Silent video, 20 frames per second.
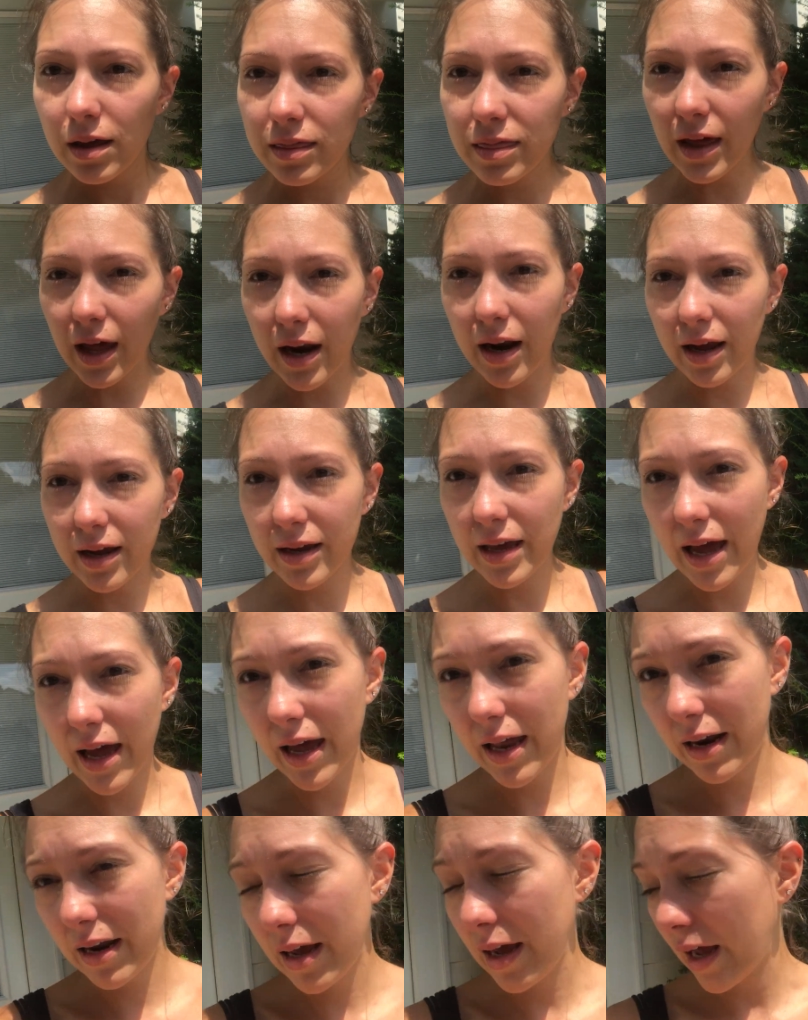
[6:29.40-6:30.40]
that
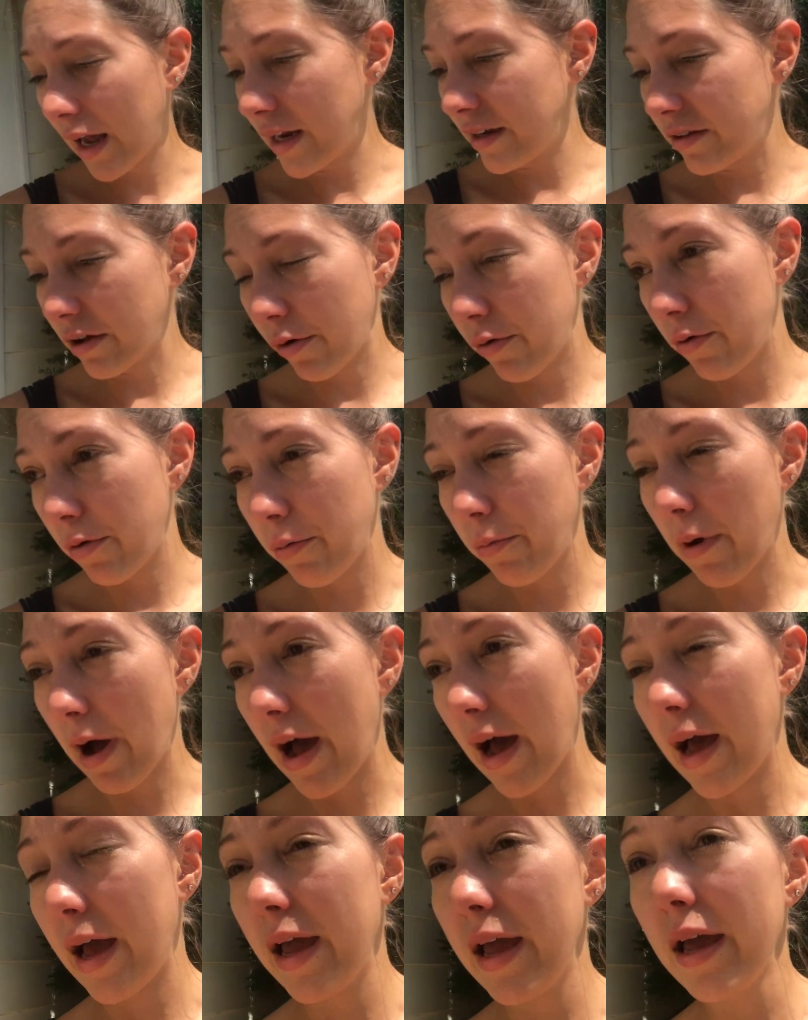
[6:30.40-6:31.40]
again, I don't know
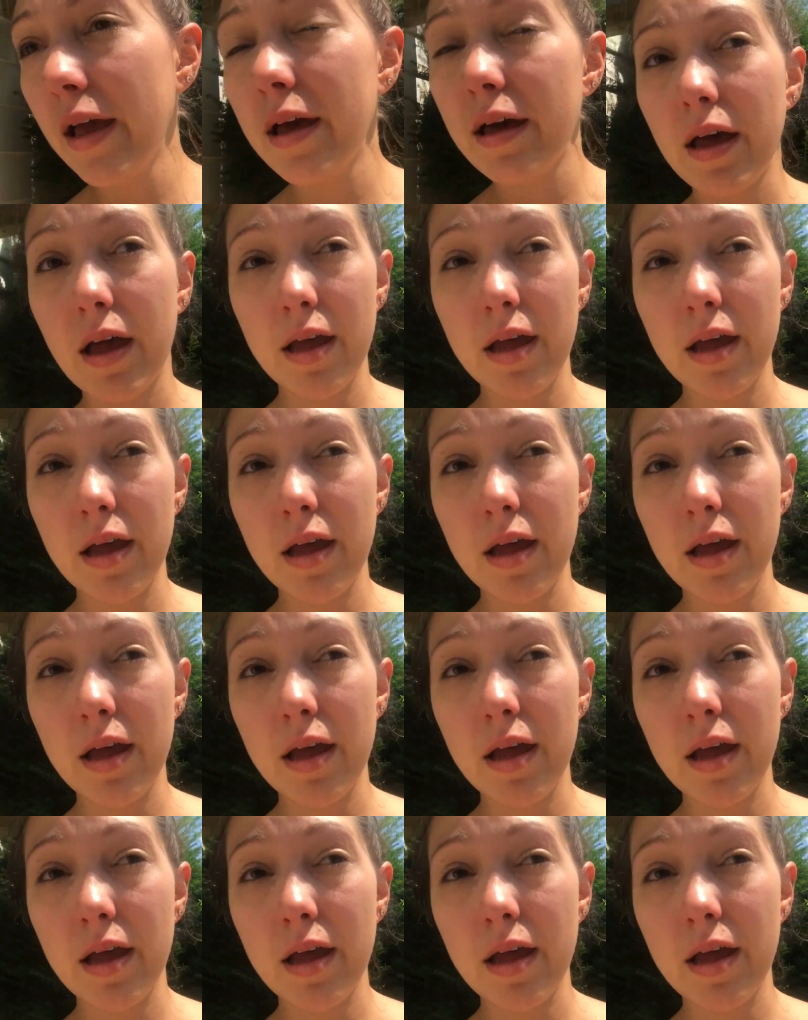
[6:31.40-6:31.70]
why